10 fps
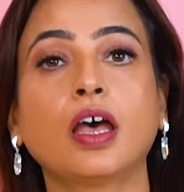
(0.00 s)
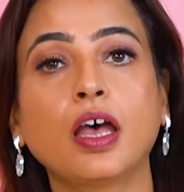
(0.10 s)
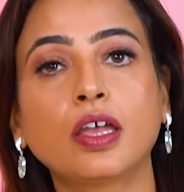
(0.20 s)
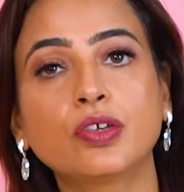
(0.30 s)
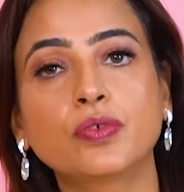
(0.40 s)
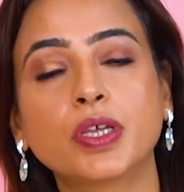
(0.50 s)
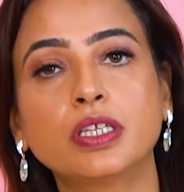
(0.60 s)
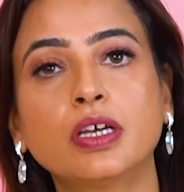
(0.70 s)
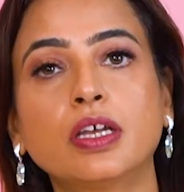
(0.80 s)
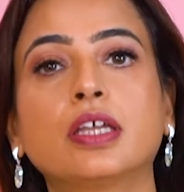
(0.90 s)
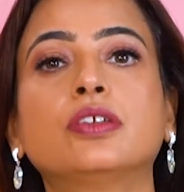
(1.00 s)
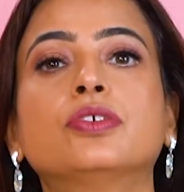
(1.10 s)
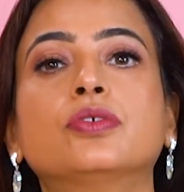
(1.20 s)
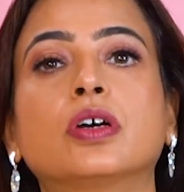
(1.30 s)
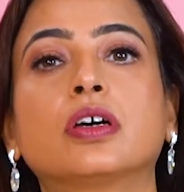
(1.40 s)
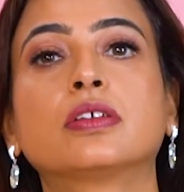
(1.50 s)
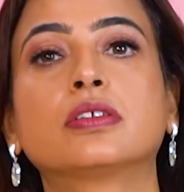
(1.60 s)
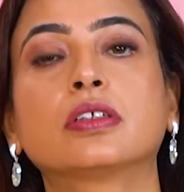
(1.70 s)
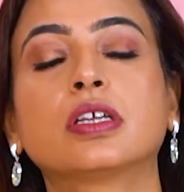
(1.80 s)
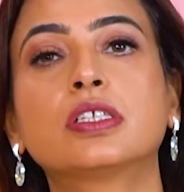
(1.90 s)
Ayurveda and yoga.
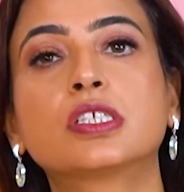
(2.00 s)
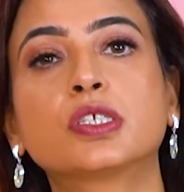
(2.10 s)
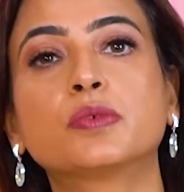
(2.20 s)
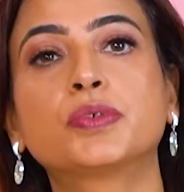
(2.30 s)
It's